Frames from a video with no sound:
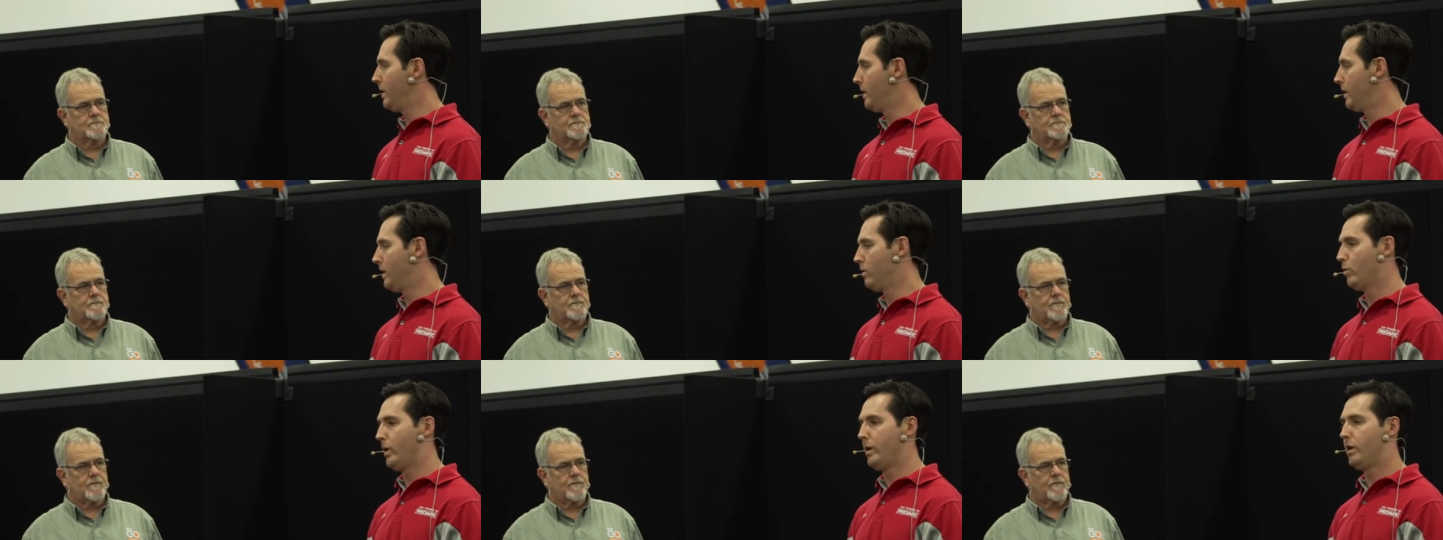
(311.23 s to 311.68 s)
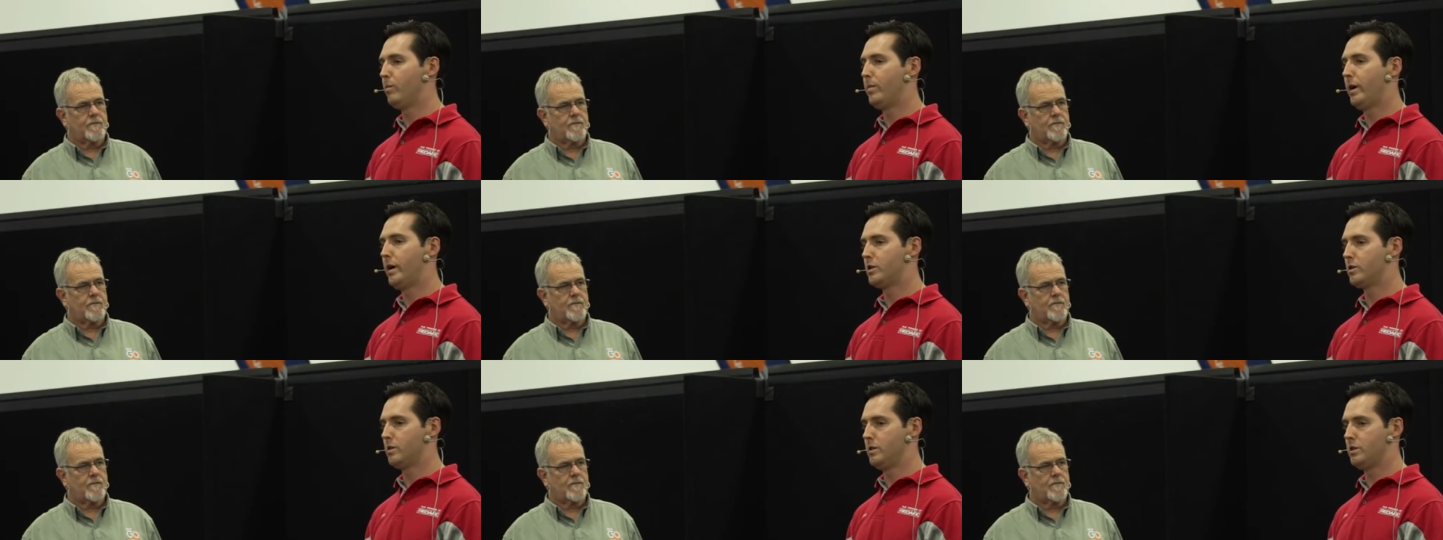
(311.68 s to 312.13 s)
Speaker 1: And then when the
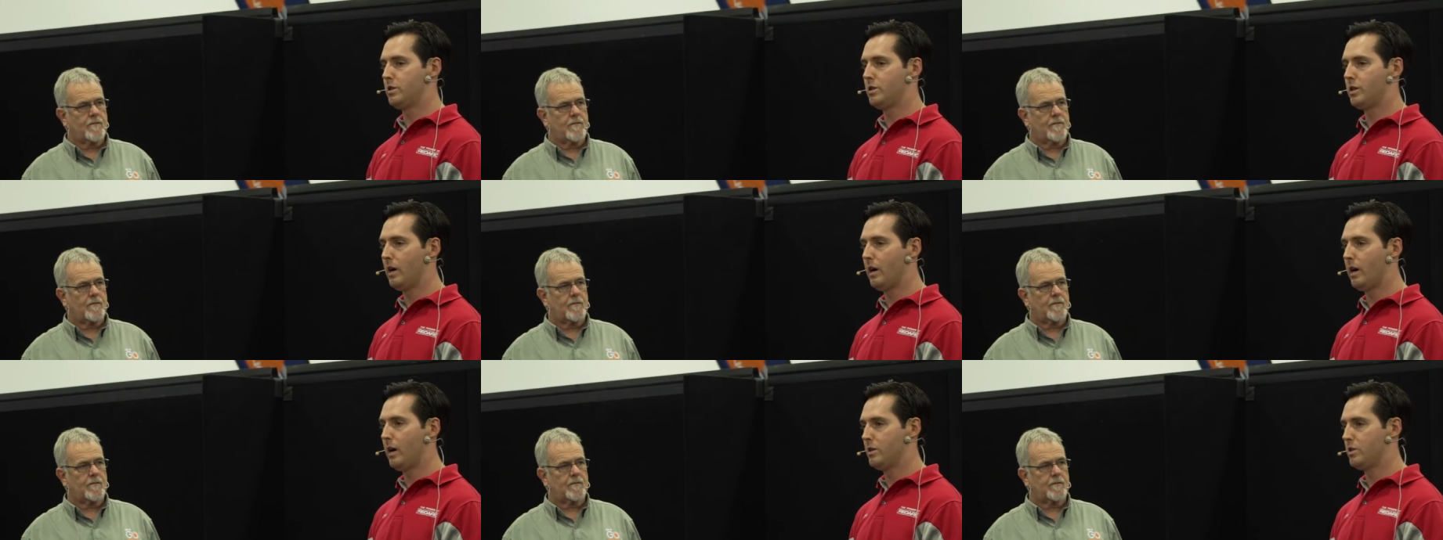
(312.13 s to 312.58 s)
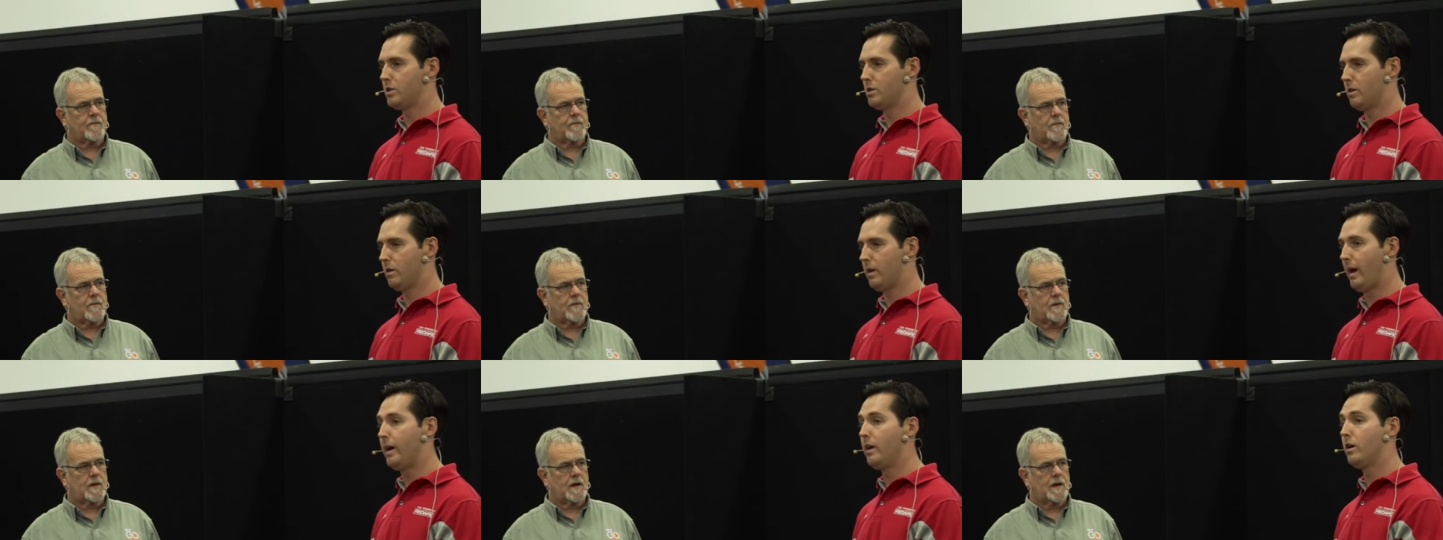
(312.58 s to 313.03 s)
battery's
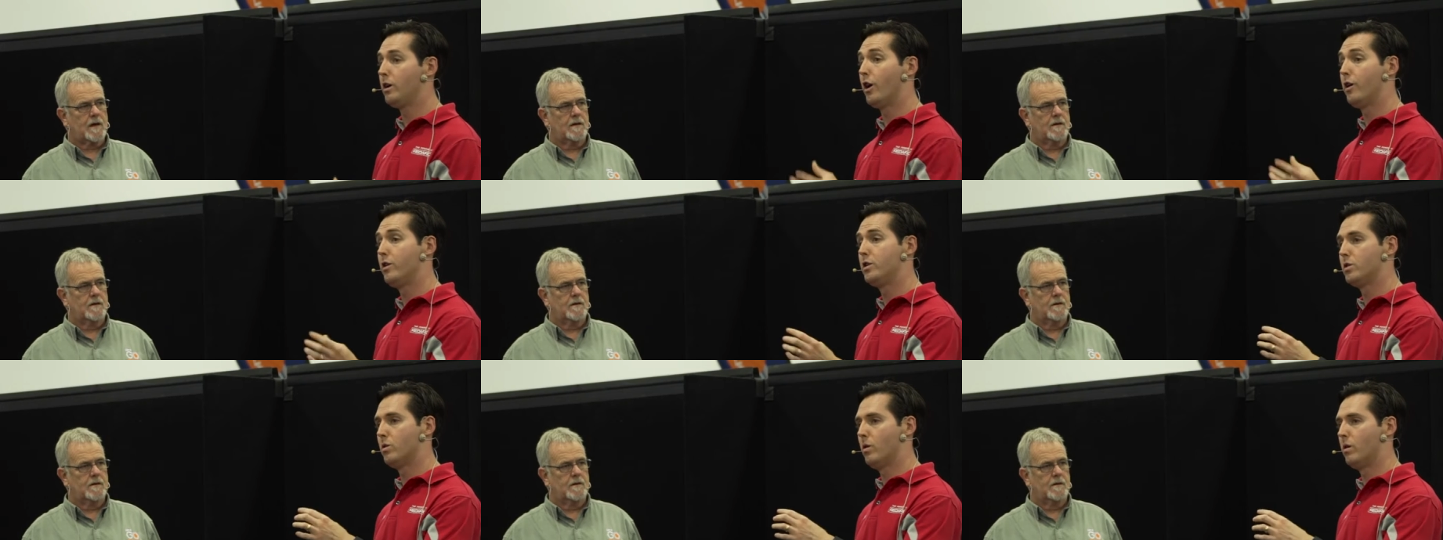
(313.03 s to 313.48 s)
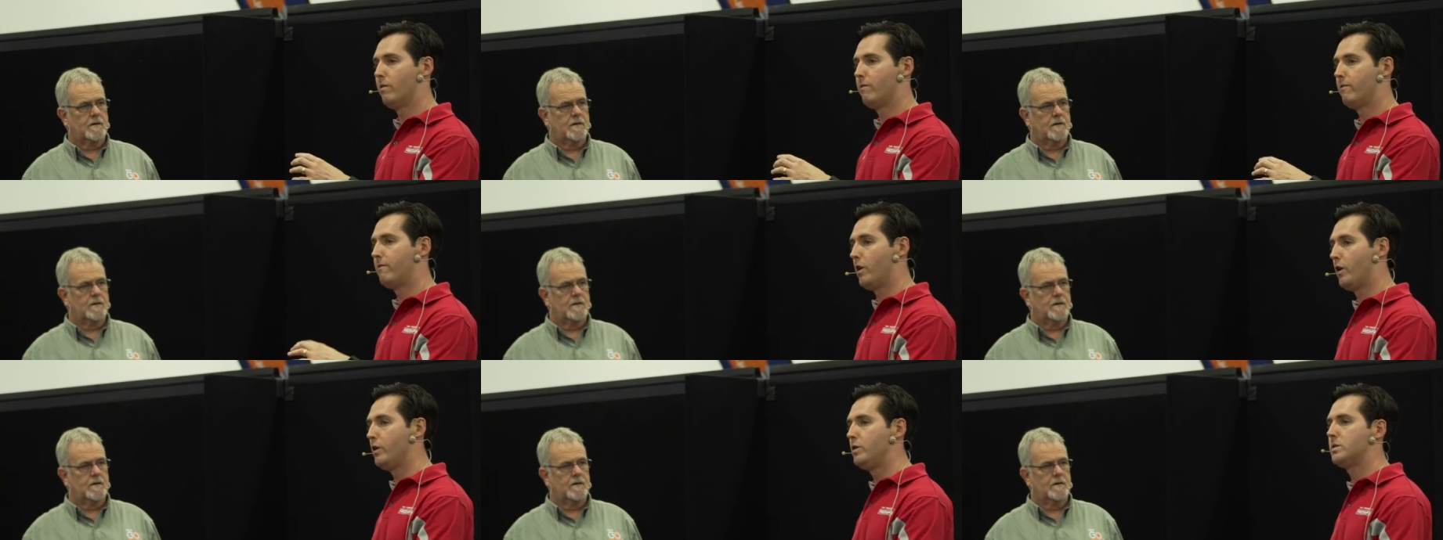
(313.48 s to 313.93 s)
charged, they go to a
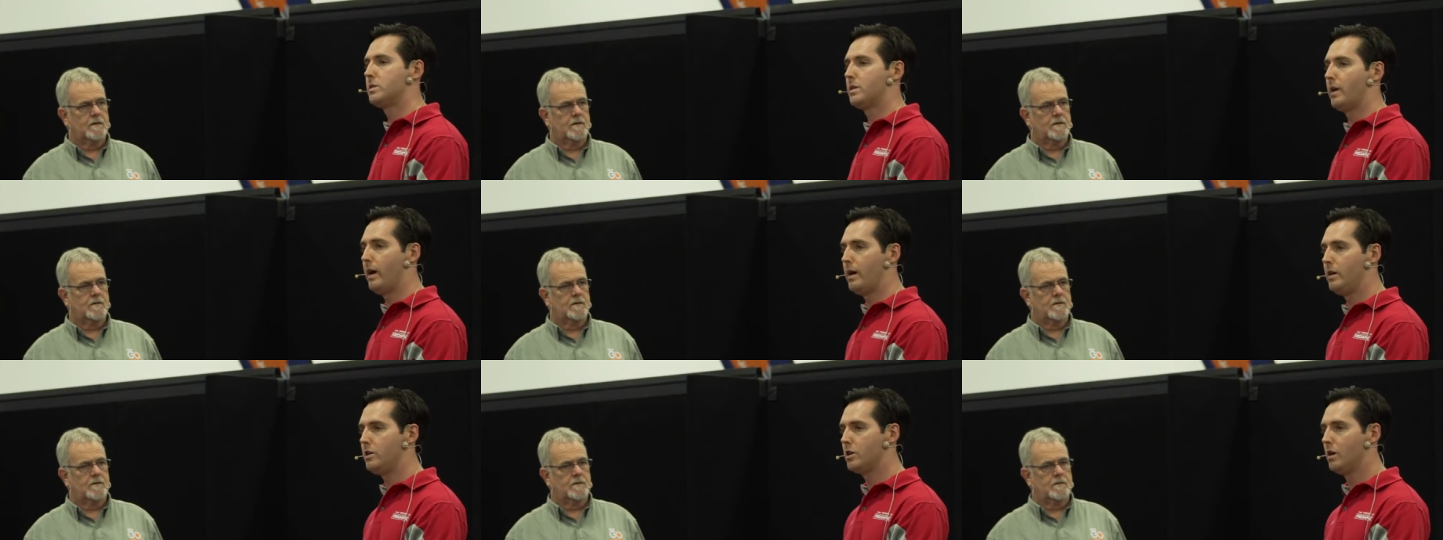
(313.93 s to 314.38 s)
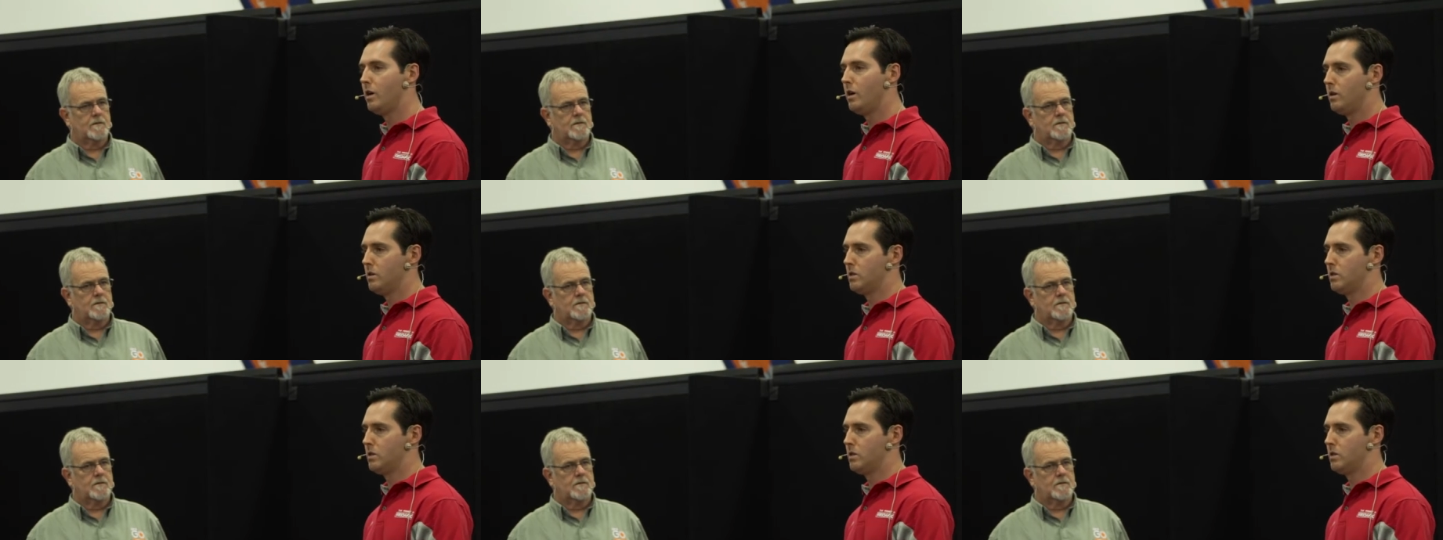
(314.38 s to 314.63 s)
float stage